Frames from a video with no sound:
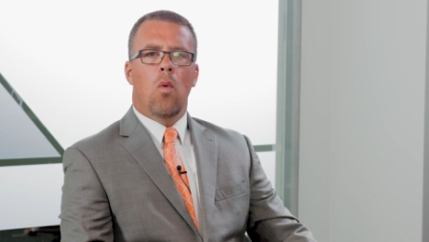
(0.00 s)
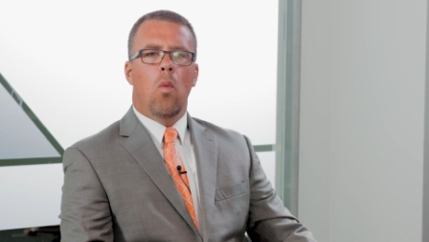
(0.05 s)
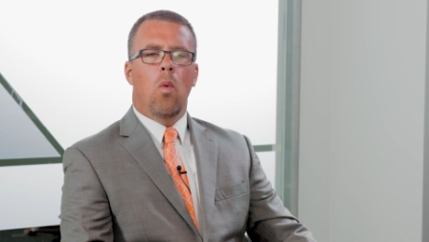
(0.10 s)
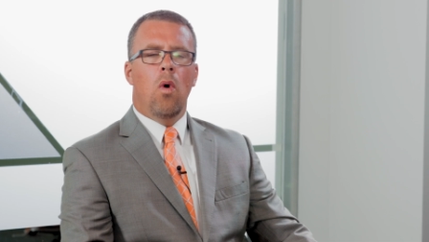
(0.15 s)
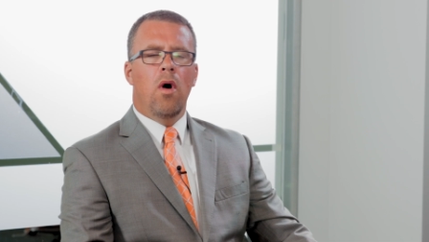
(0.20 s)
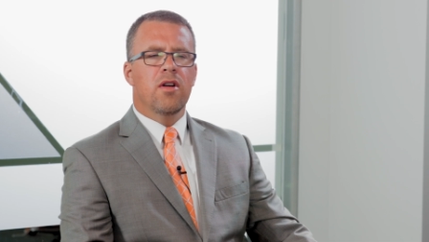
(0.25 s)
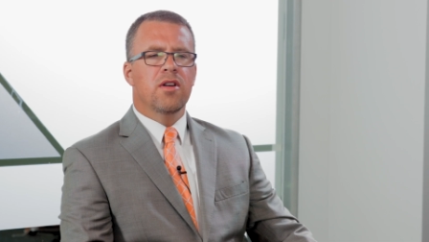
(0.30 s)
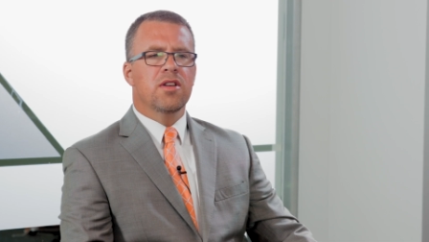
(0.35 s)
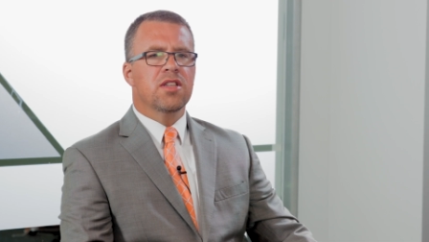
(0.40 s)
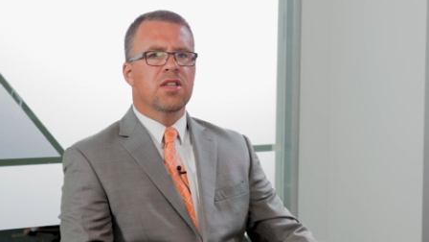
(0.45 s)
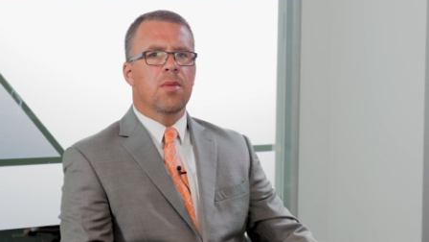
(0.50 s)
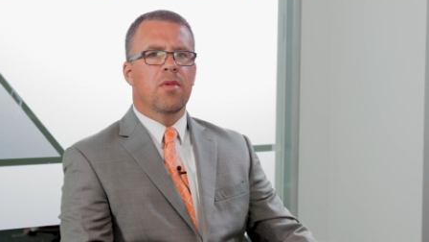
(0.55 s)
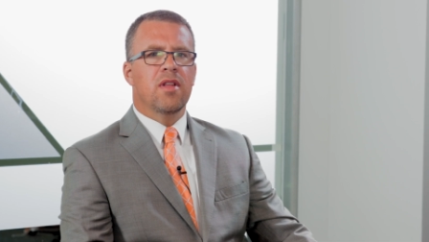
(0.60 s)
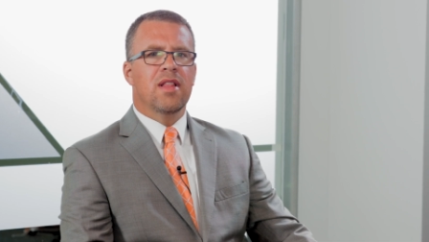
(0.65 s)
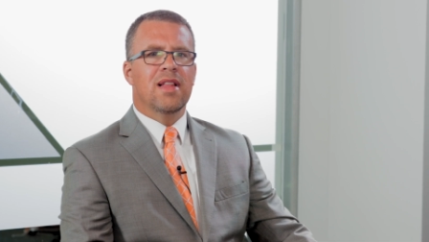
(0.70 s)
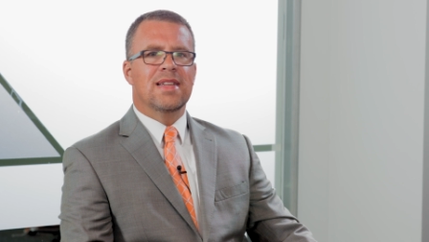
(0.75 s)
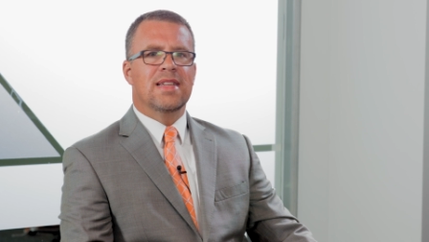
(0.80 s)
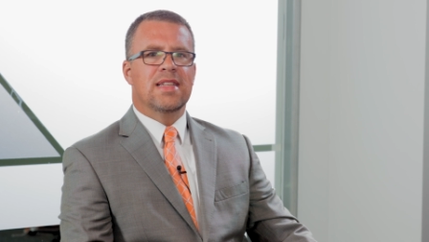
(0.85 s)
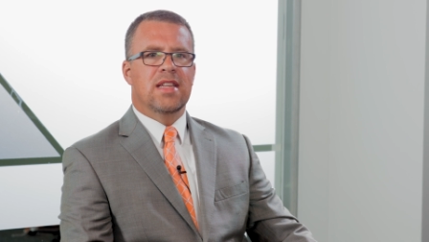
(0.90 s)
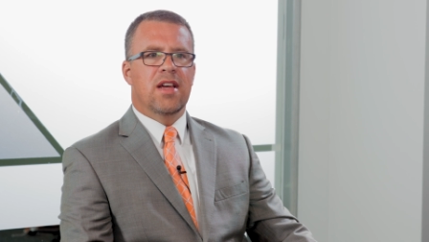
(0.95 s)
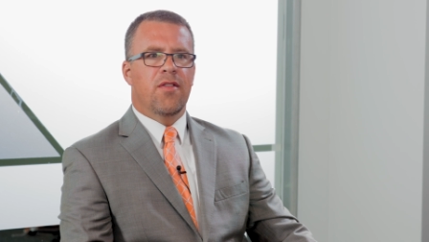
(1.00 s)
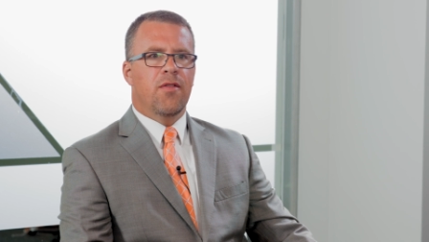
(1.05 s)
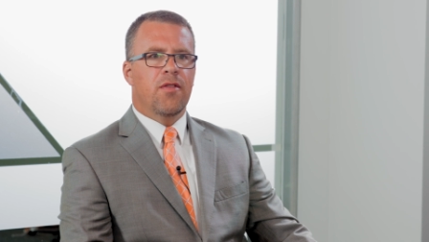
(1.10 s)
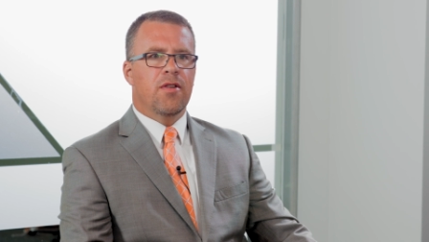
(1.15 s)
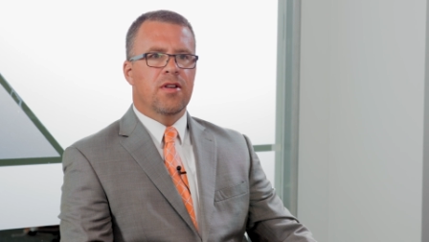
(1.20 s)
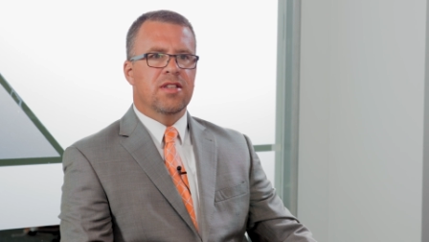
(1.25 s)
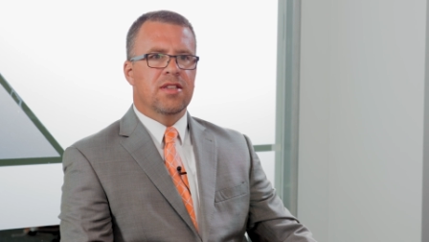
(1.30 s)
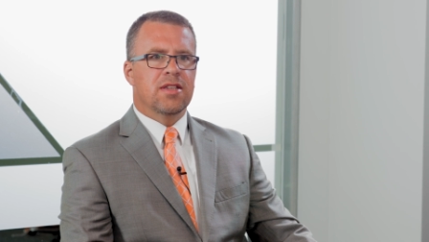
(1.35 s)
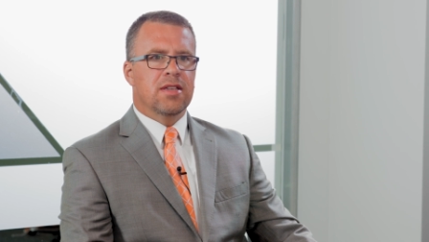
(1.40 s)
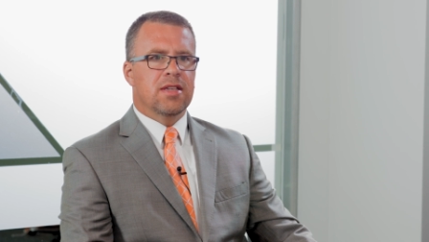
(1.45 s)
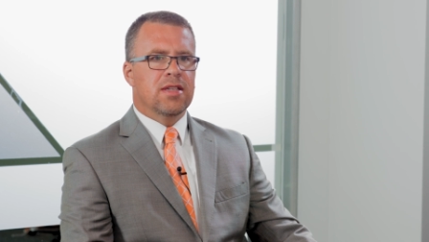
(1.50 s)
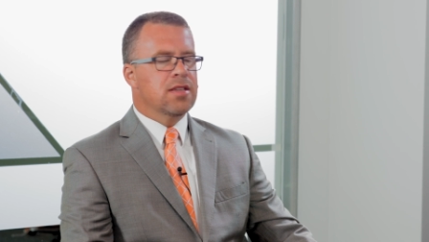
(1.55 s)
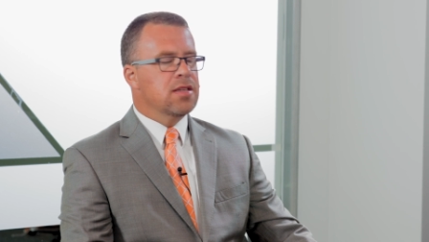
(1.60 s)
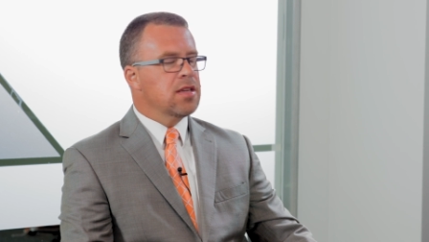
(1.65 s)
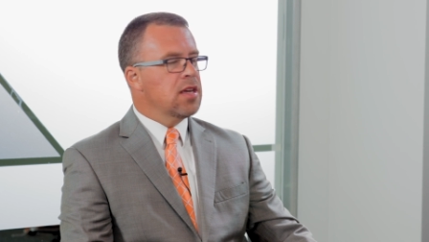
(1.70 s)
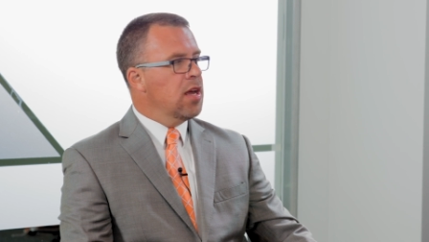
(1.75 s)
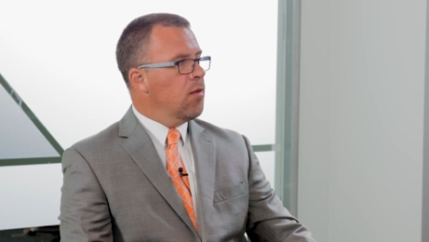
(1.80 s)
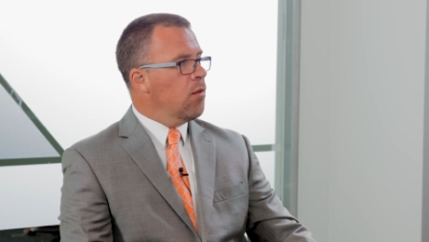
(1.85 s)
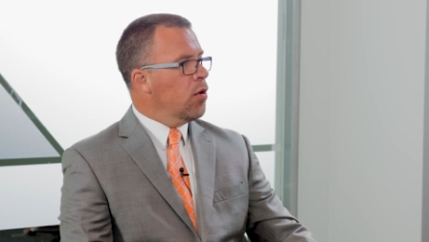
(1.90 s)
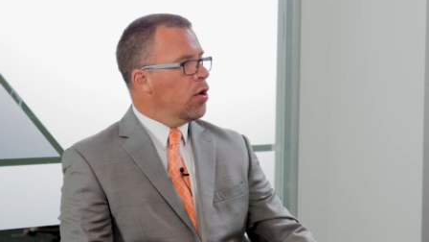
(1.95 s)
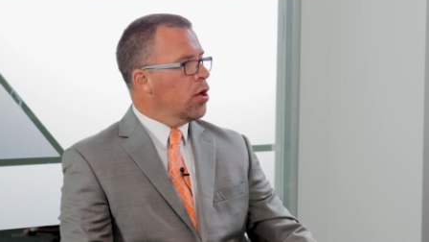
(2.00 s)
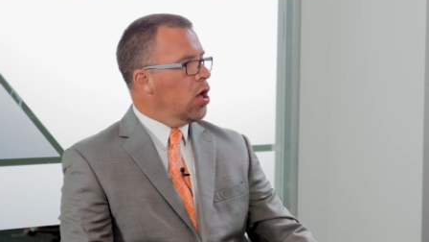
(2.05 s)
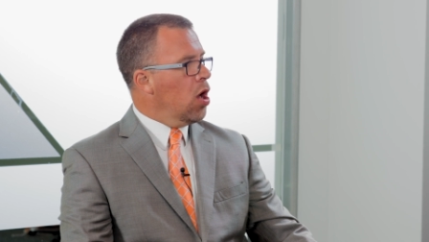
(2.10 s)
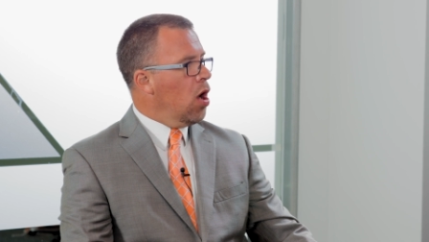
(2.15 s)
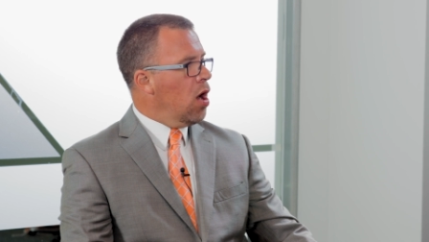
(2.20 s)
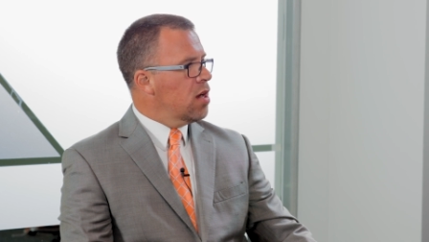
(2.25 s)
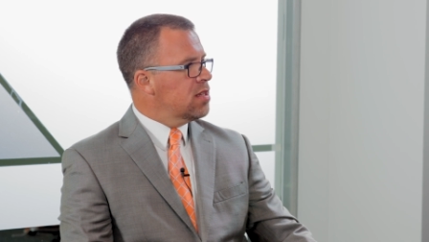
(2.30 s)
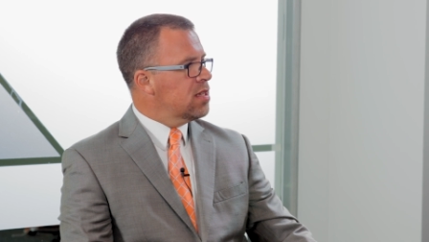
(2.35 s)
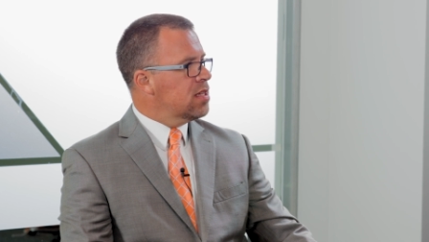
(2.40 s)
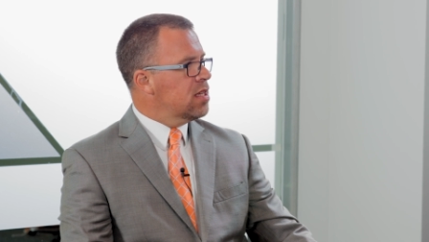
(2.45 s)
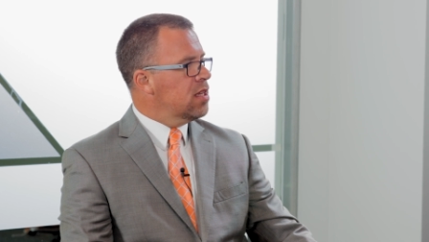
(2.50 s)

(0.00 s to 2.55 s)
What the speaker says: What are some of the differences in regards